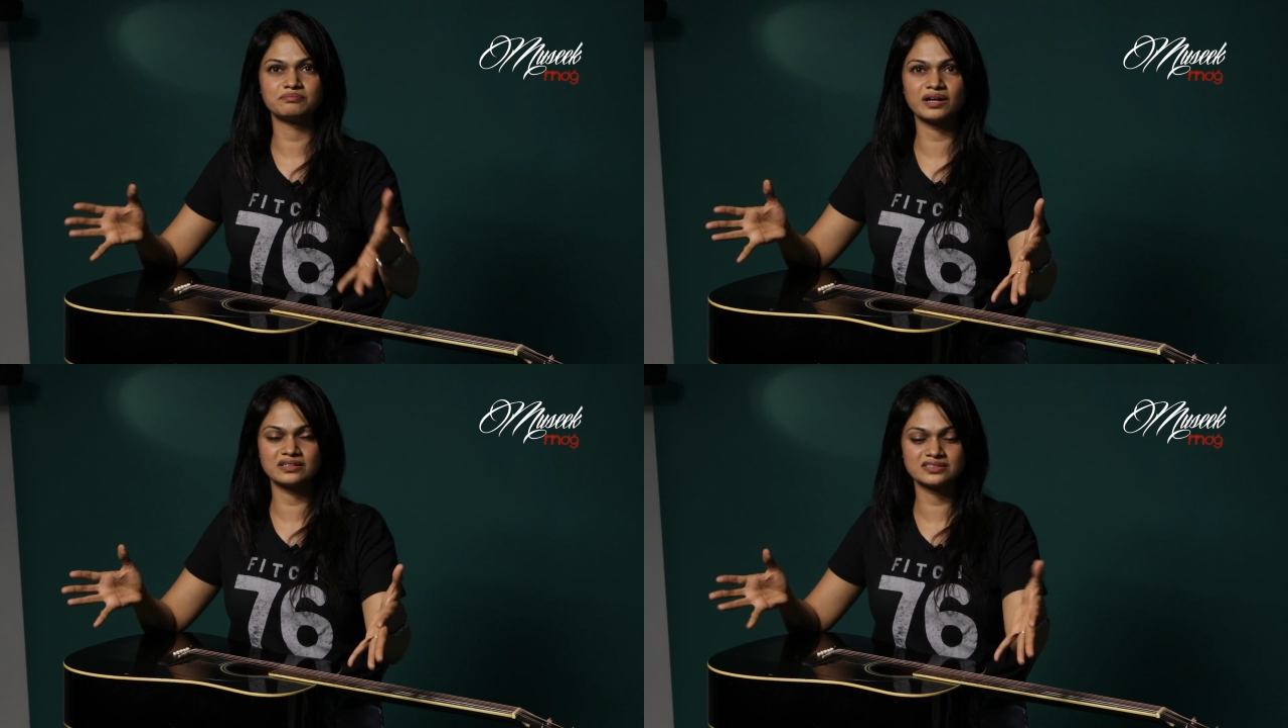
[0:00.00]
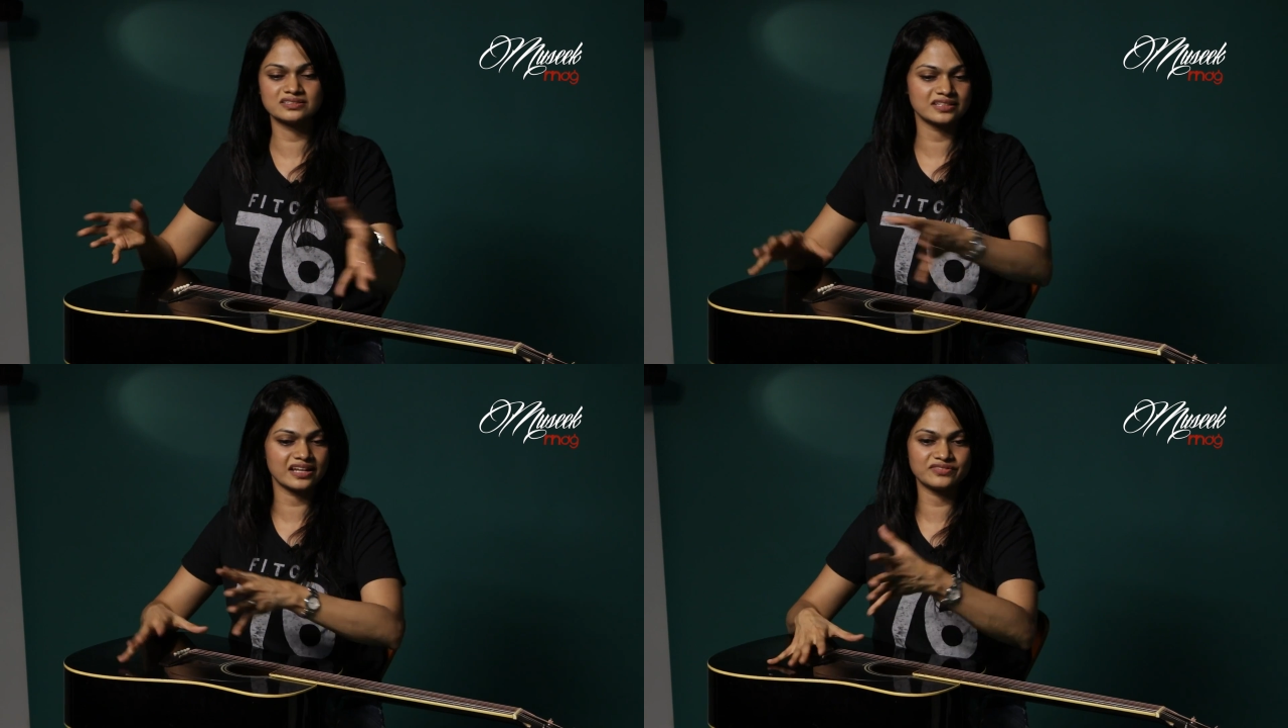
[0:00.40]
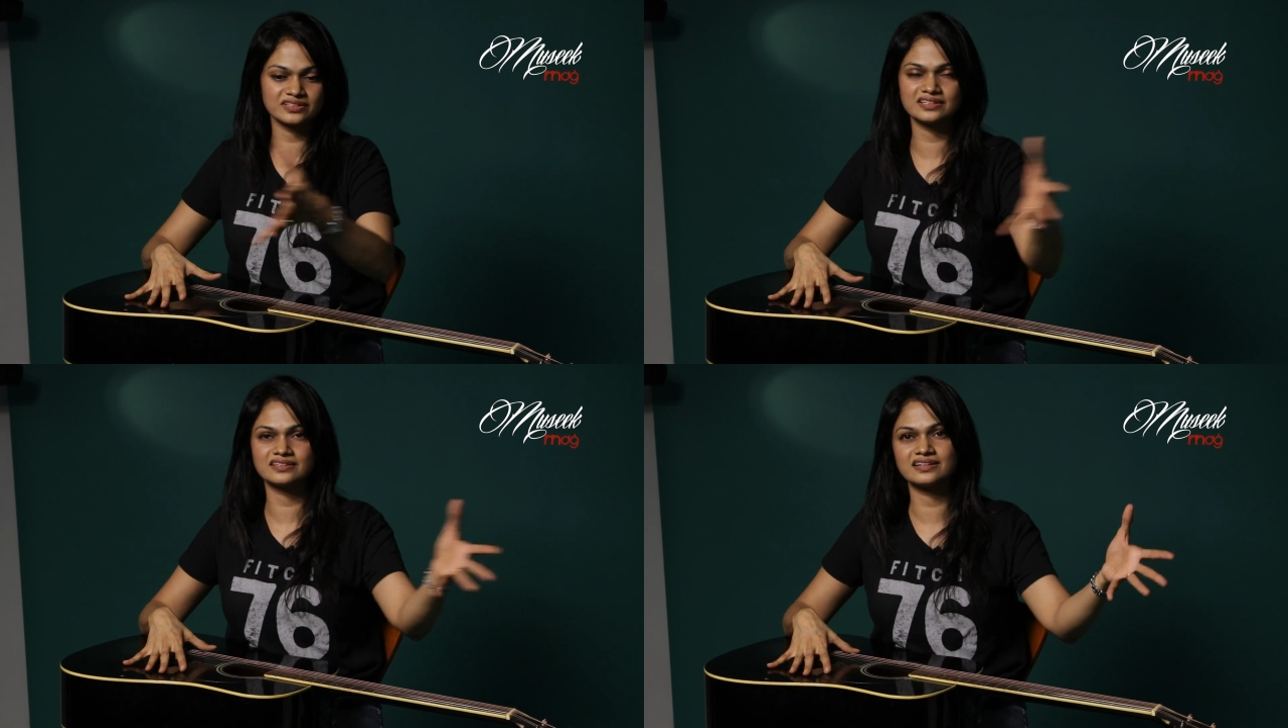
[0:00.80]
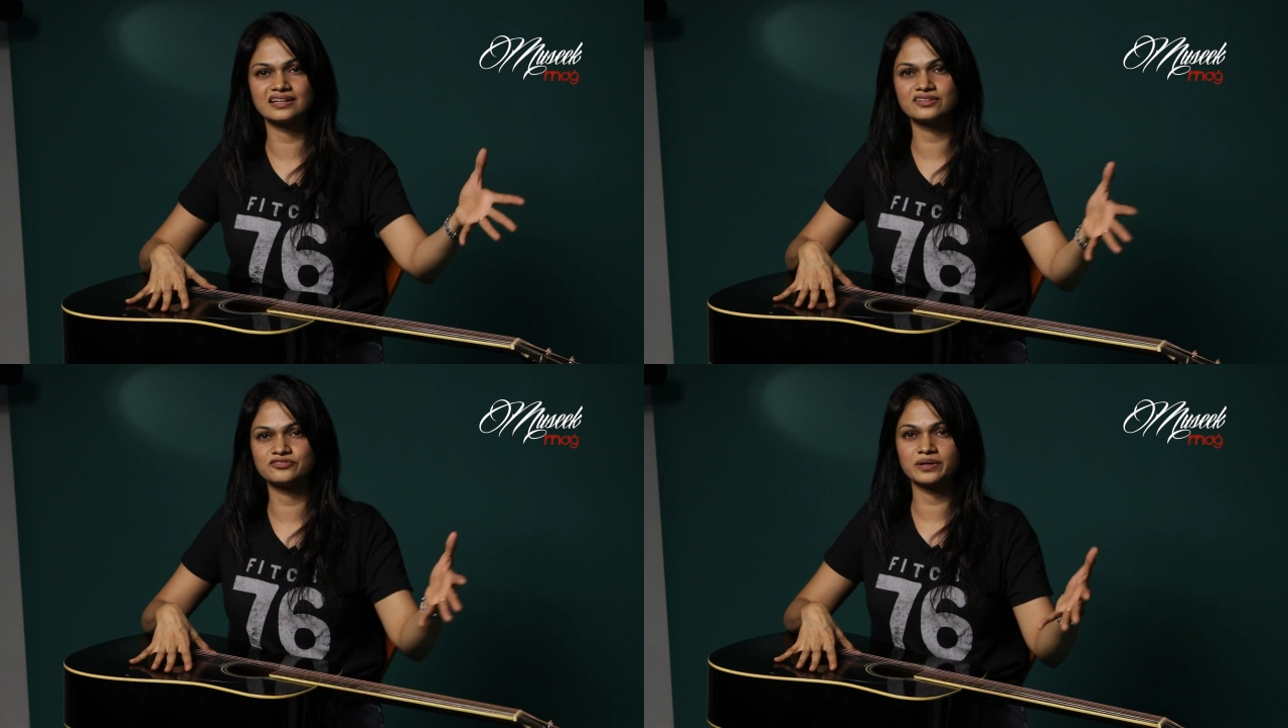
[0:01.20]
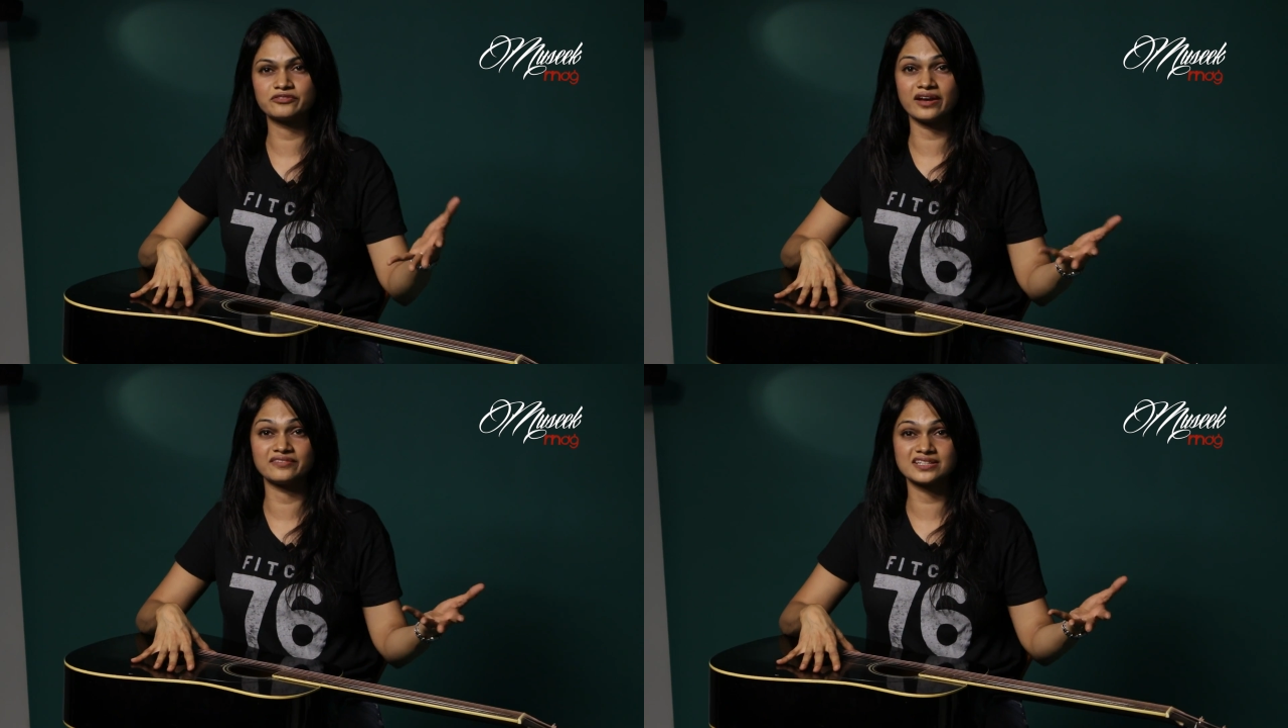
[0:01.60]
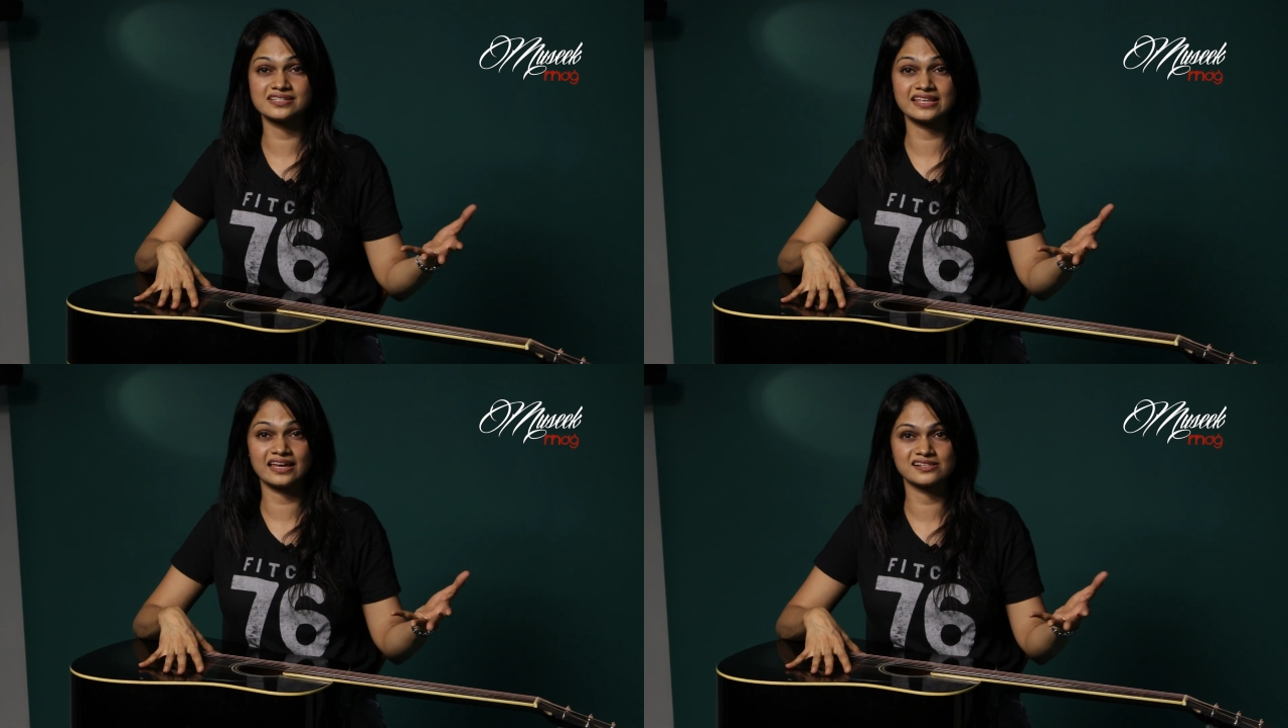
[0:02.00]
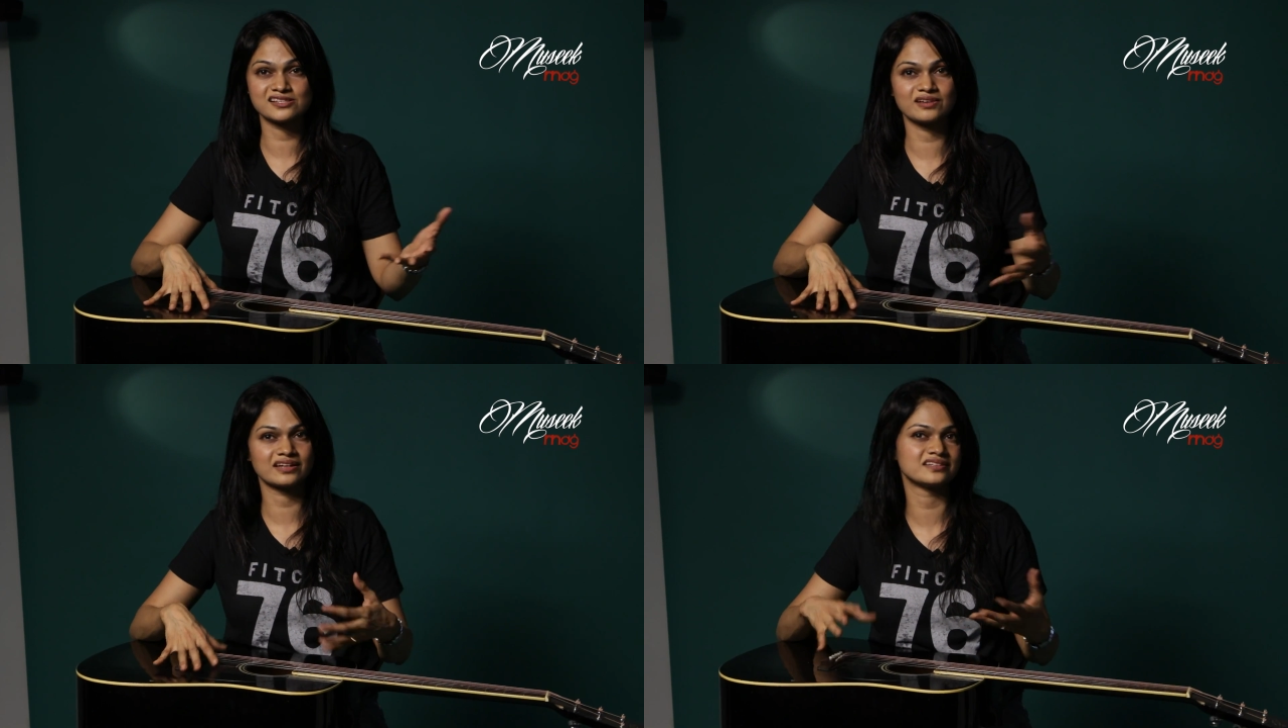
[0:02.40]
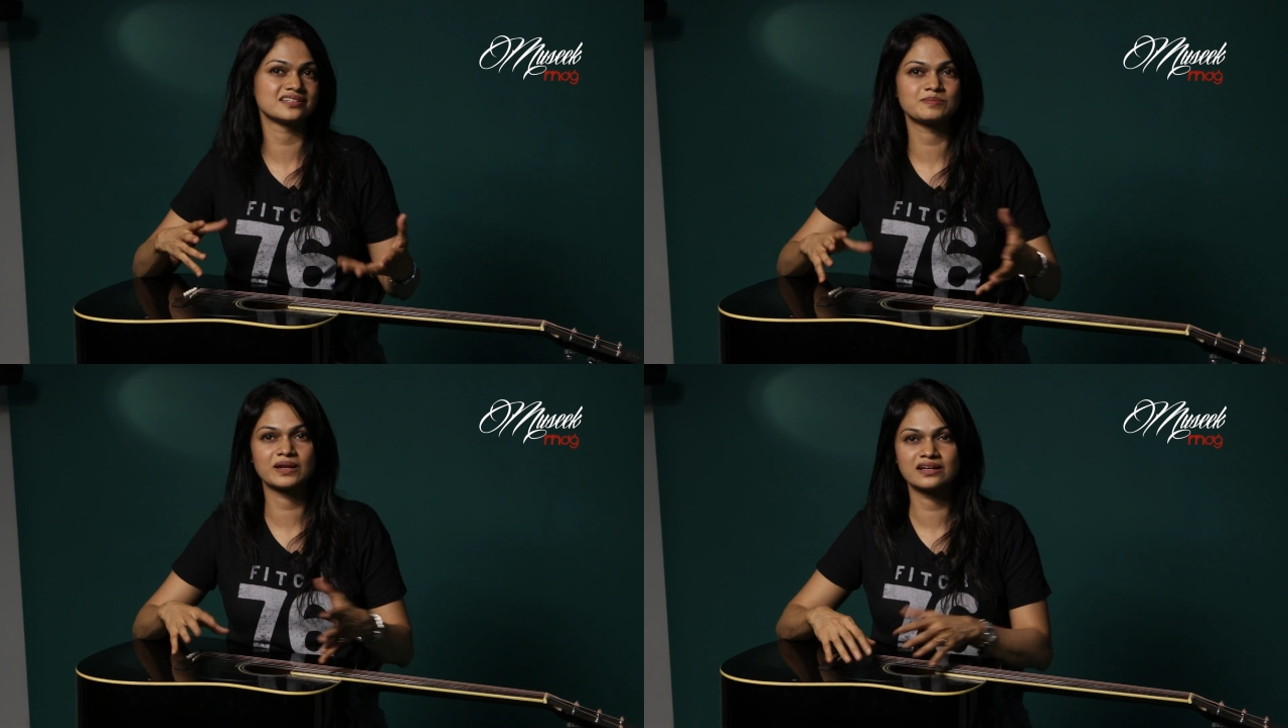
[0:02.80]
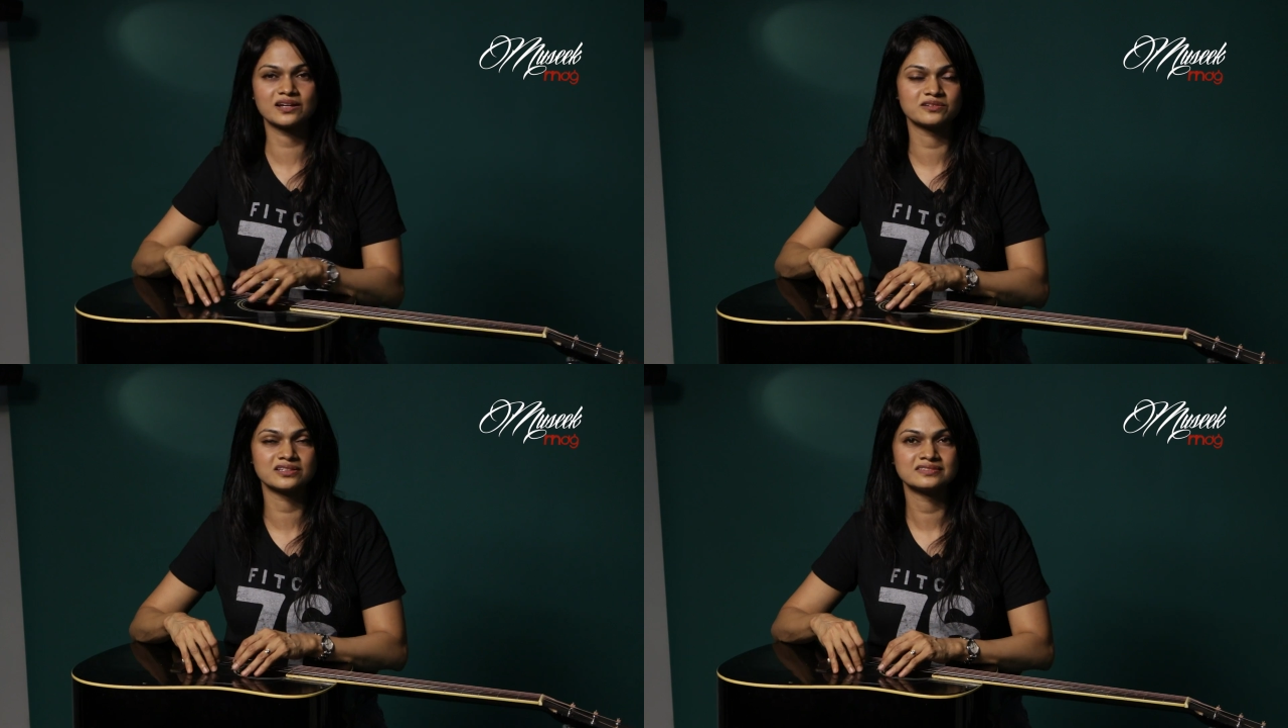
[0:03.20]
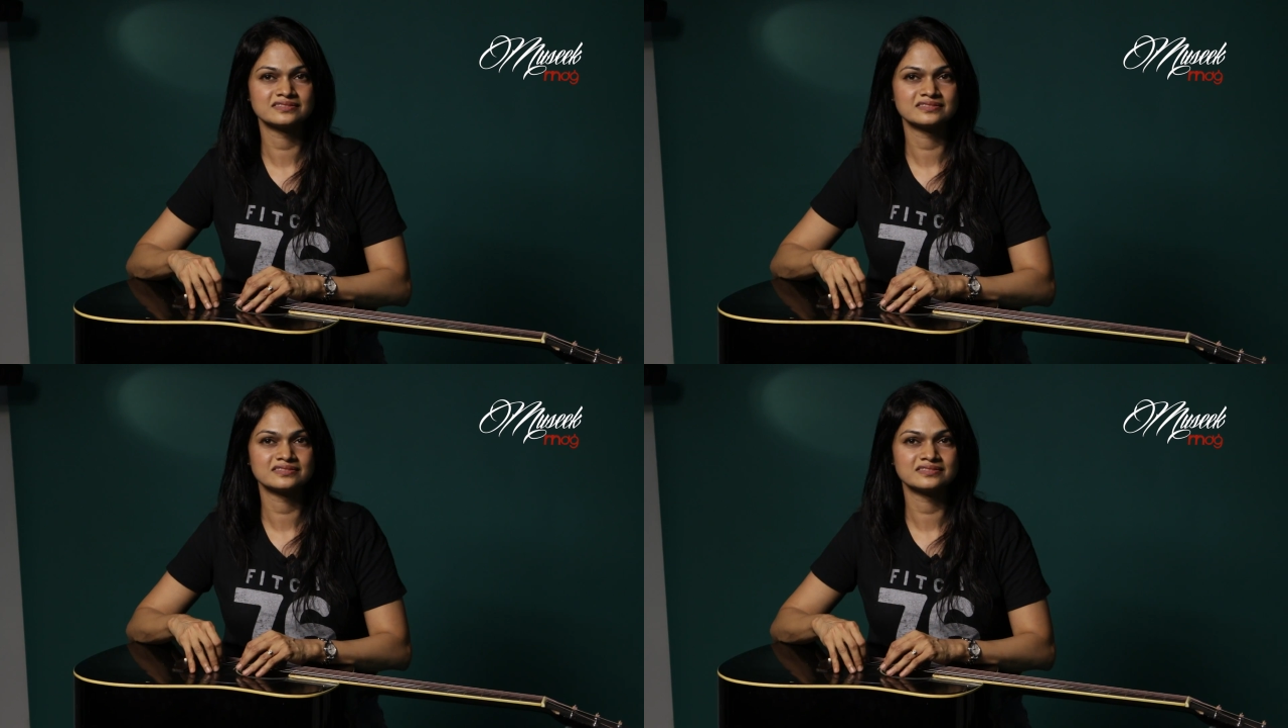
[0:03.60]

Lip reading: bunches and everything ready for every scale, so I can just play around.